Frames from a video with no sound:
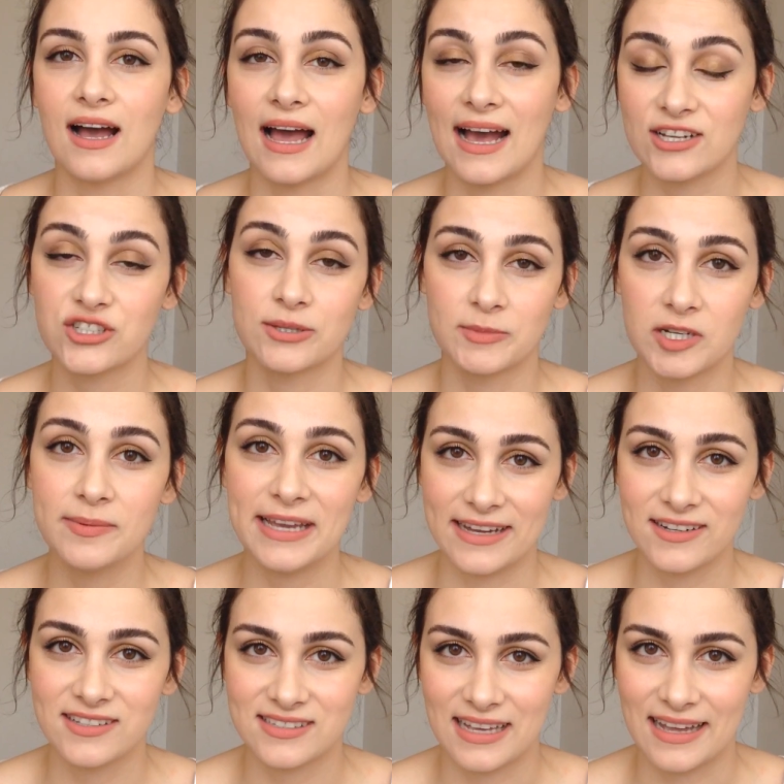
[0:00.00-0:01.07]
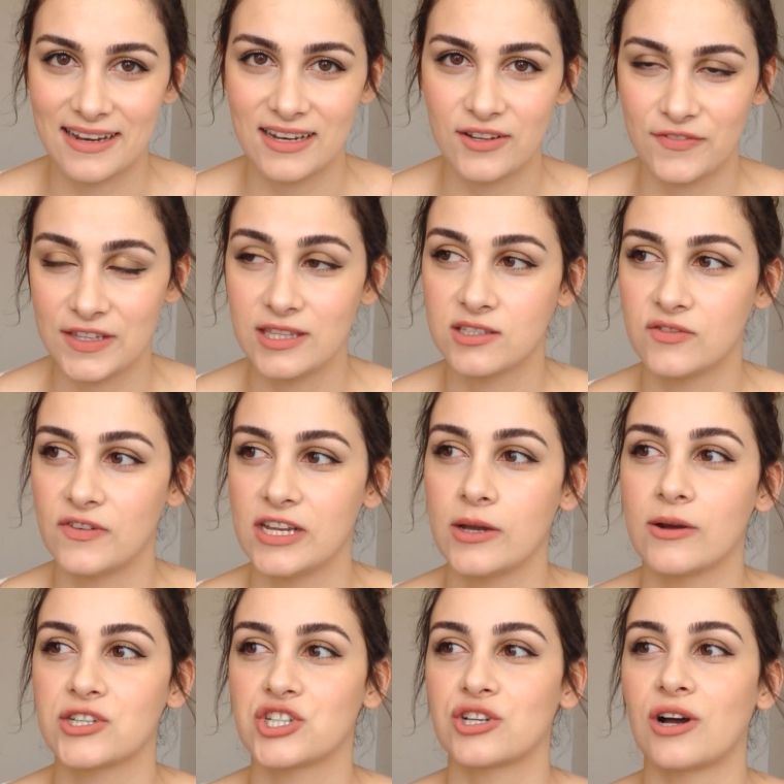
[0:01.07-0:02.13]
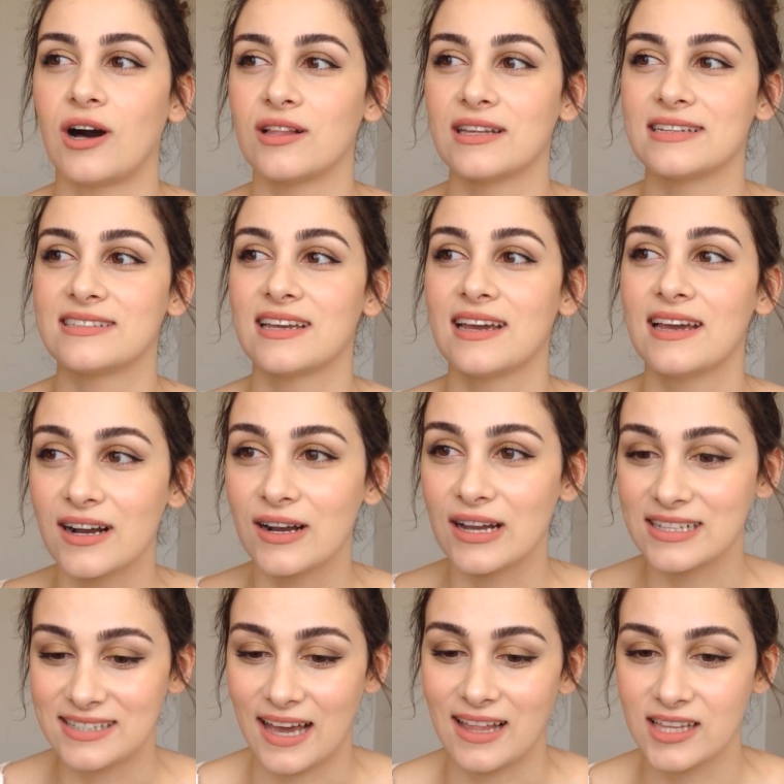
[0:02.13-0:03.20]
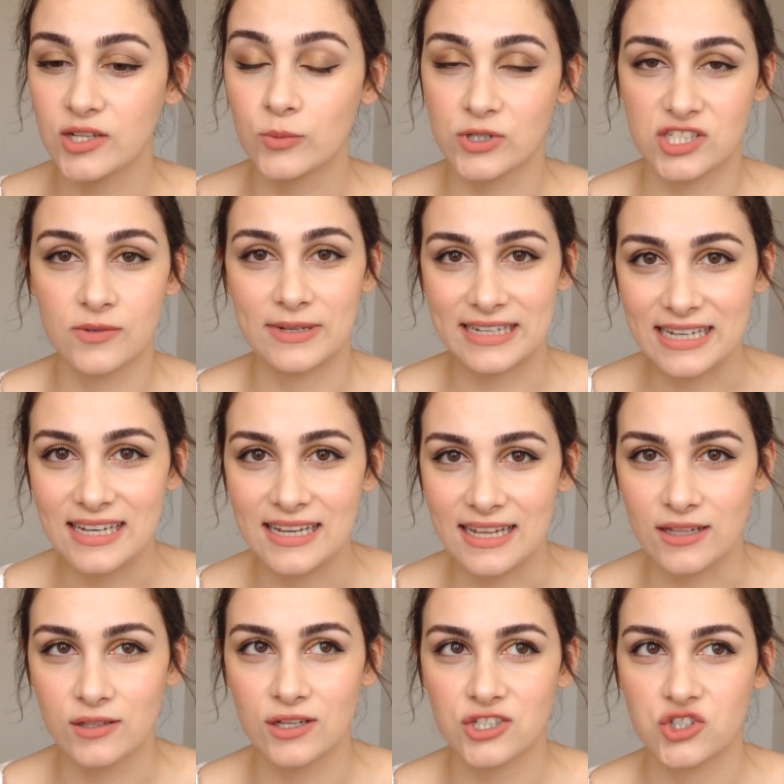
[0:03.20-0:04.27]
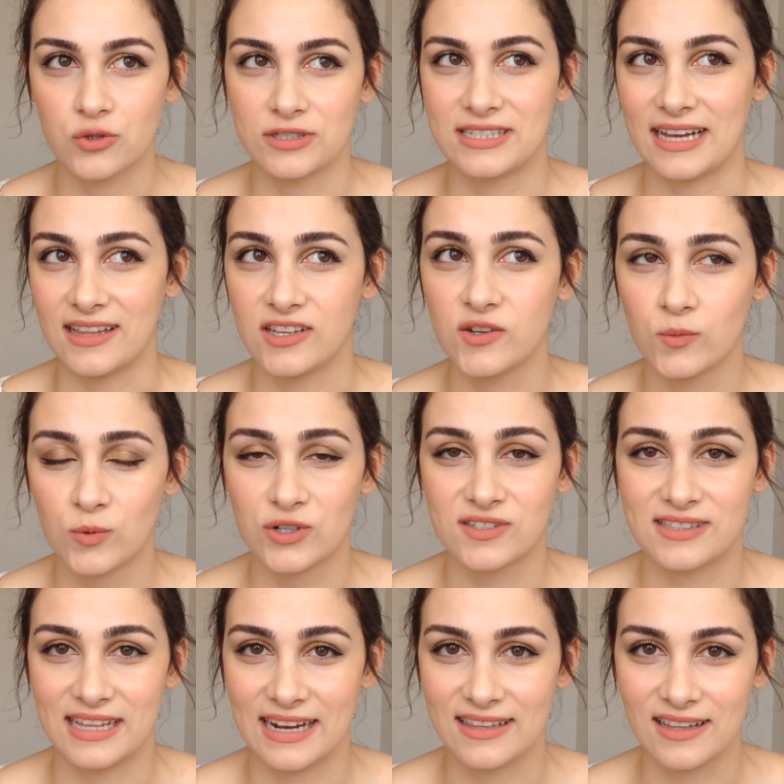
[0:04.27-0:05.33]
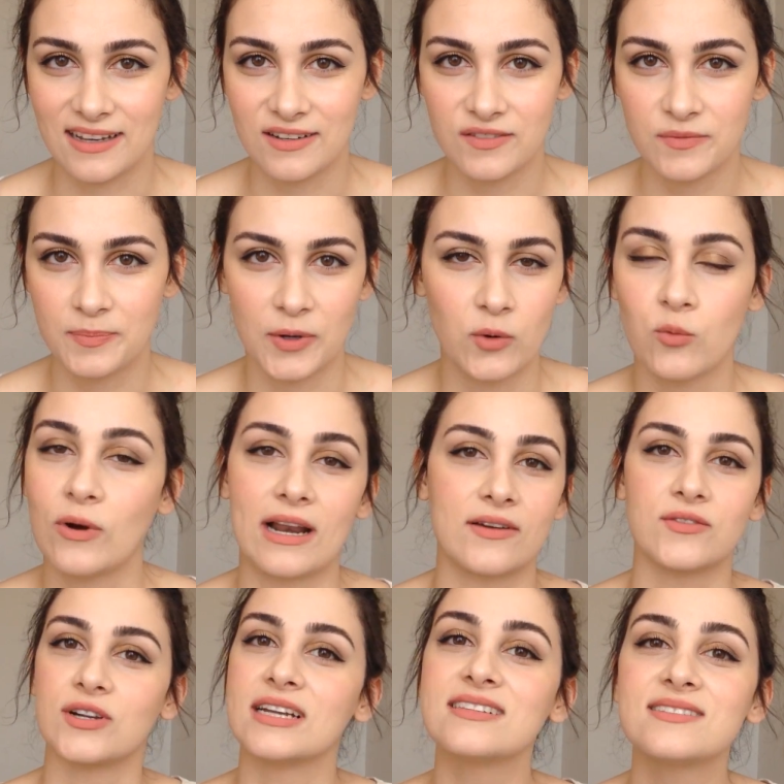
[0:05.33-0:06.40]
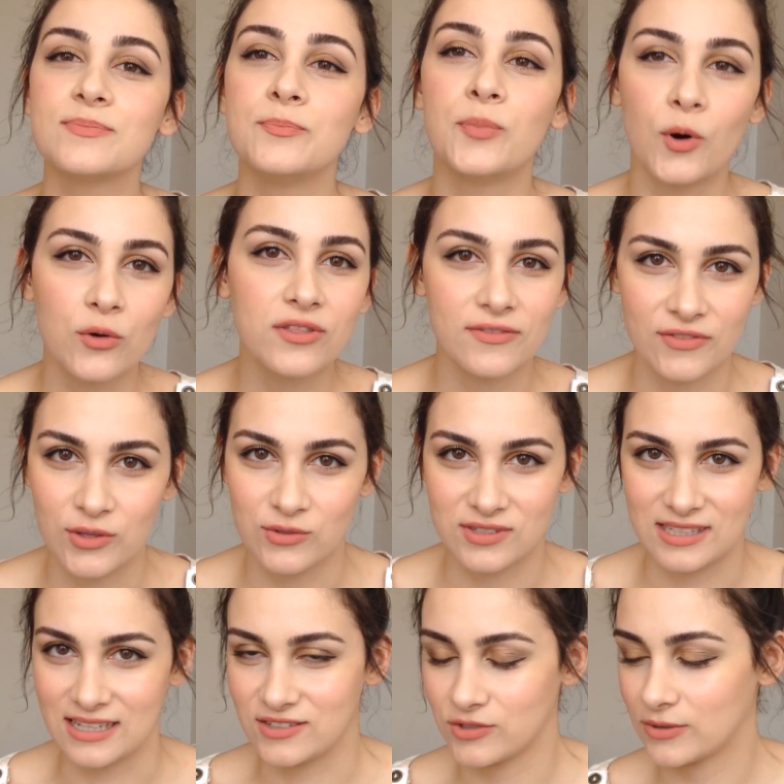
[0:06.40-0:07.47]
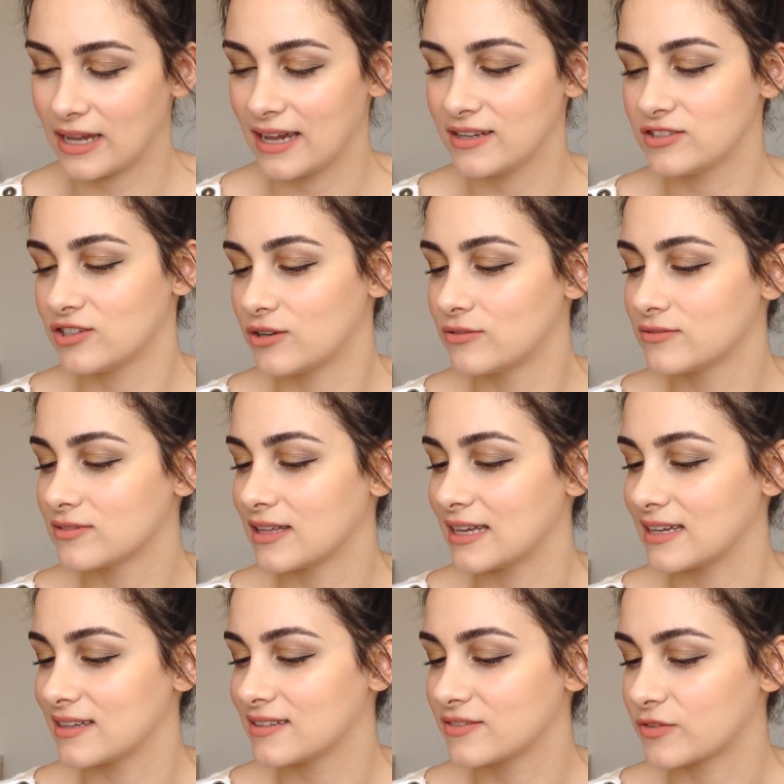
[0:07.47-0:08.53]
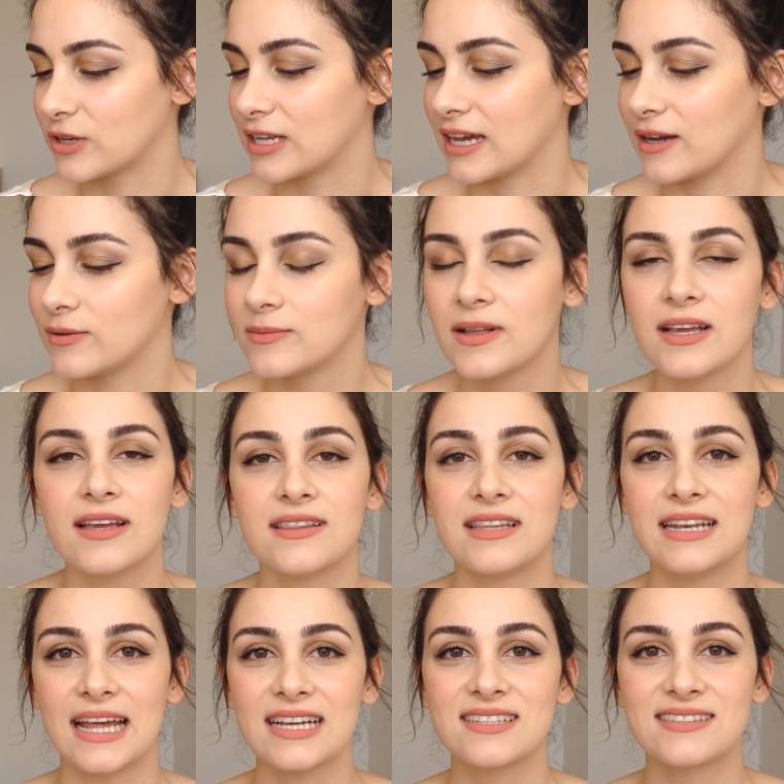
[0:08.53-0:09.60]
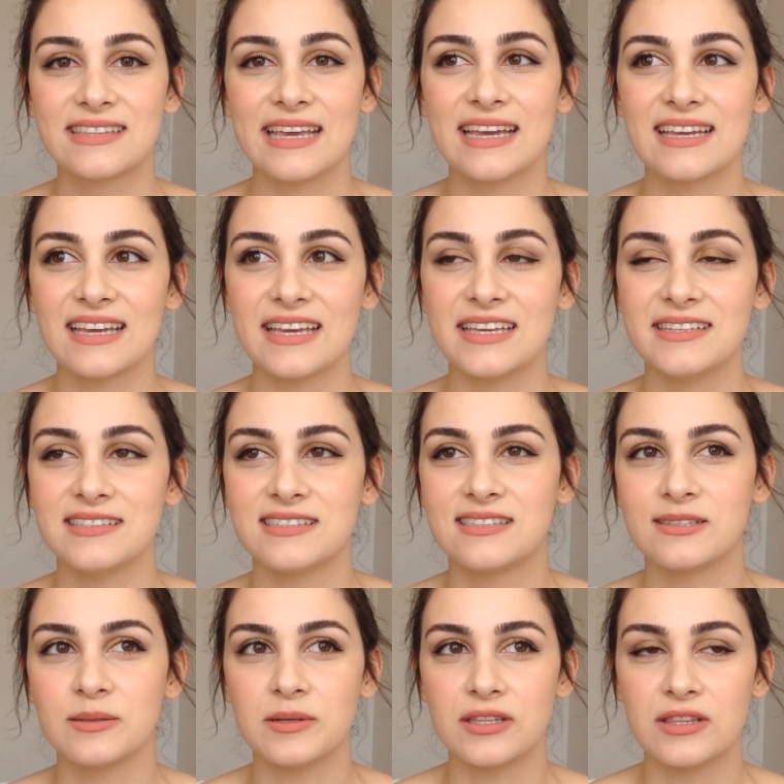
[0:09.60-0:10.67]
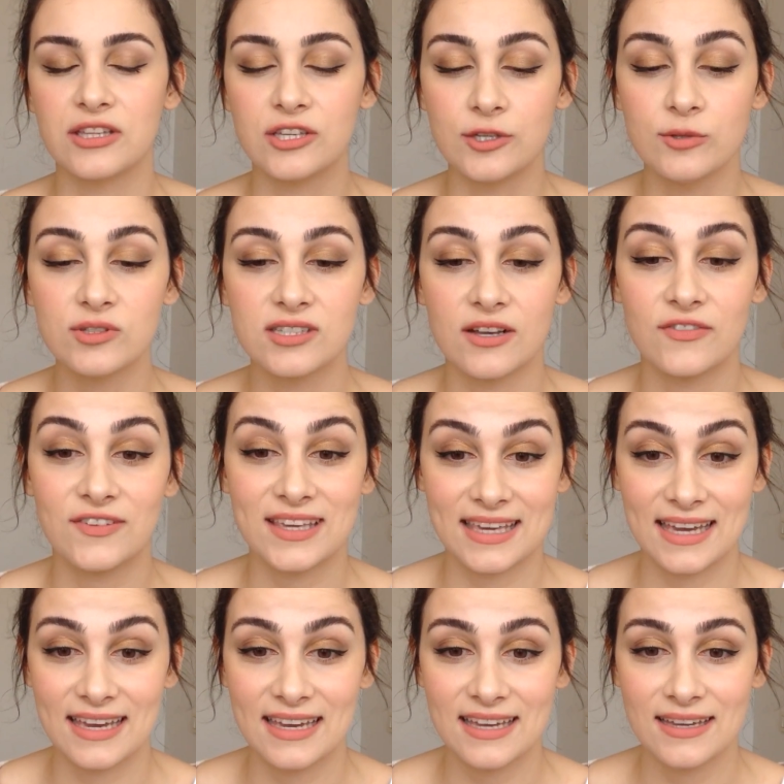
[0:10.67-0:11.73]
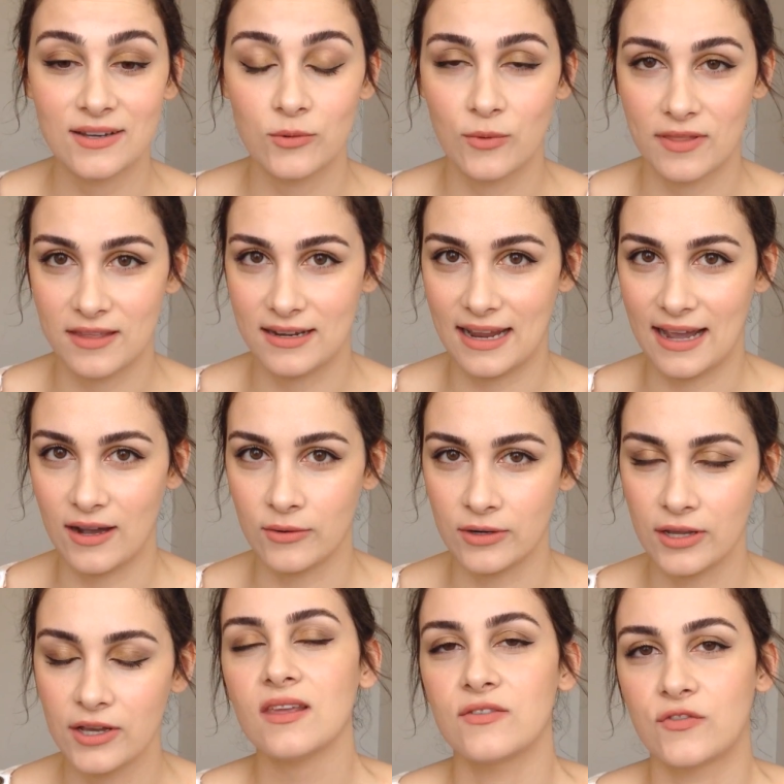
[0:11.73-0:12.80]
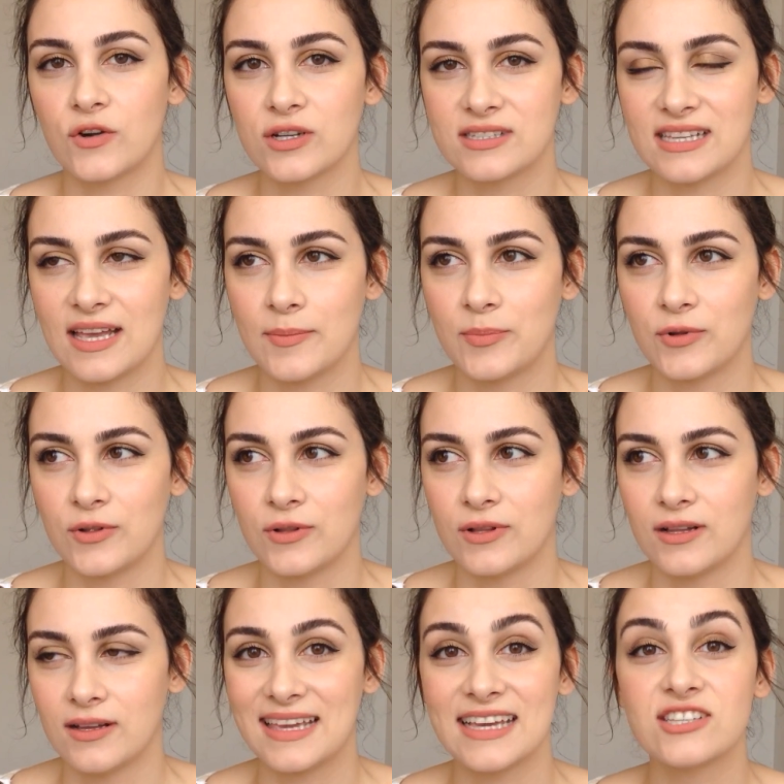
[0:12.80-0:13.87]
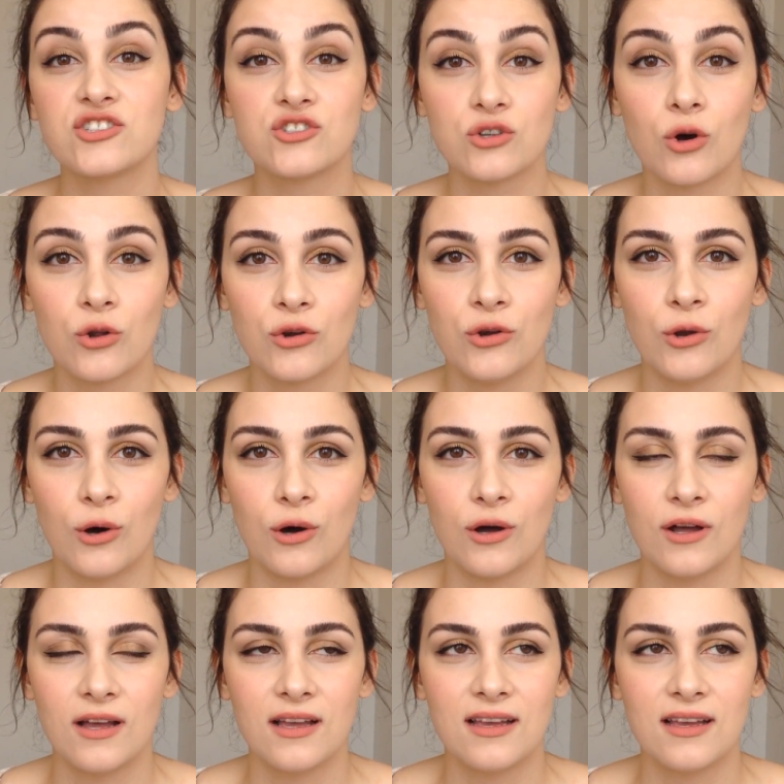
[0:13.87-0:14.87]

Actually, I'm going to be undecided if in this video I should call it Italian words that we need in English or Italian words that I love, but whatever. It's both of those things, okay? Don't freak out. The next thing is the use of che with a noun. For example, che sonno.